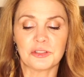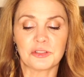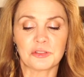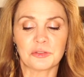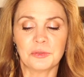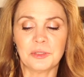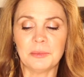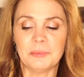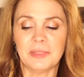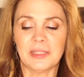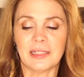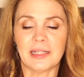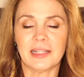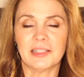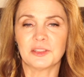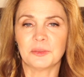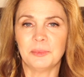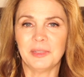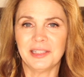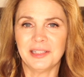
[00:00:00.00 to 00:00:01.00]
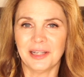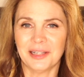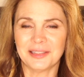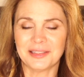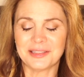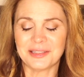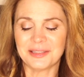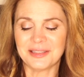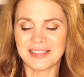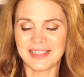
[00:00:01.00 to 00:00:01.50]
treatment has begun
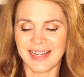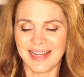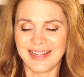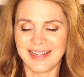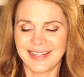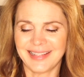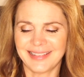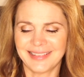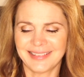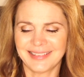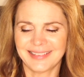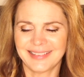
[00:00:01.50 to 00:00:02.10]
to take